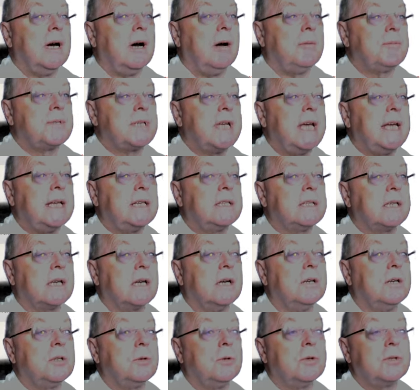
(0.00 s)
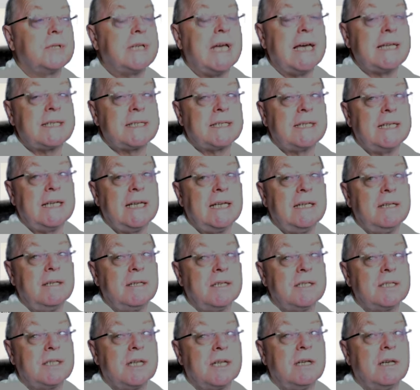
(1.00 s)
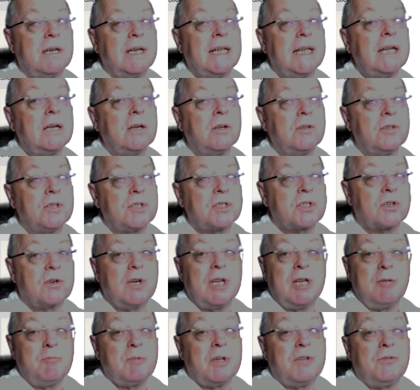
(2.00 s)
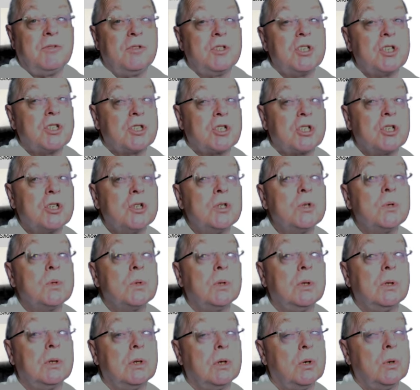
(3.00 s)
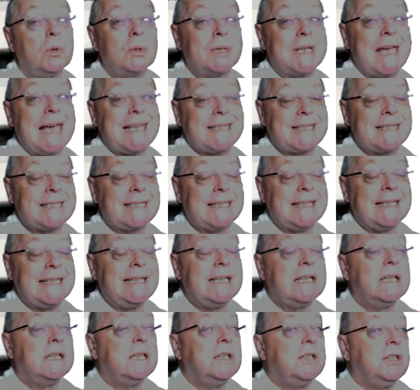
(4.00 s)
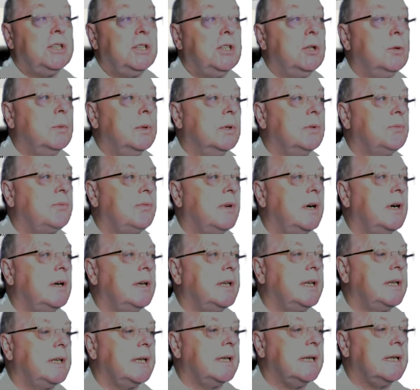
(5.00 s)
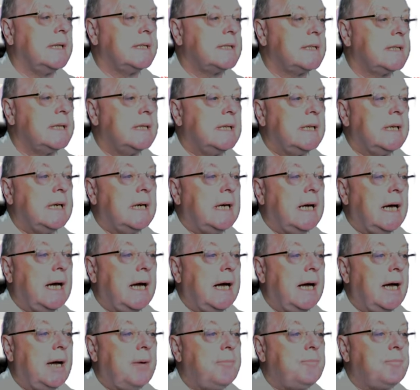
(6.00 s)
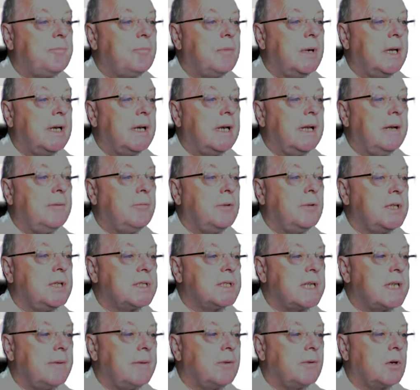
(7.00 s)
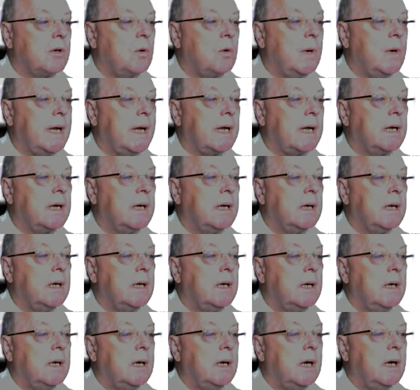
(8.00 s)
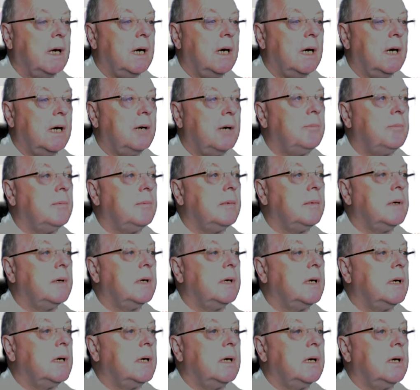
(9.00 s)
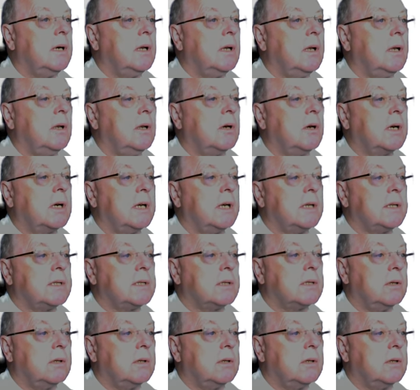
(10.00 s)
saying to go to Audacity. There's a link on the screen, but if you just Google Audacity, you will find it. But if we just have a quick look at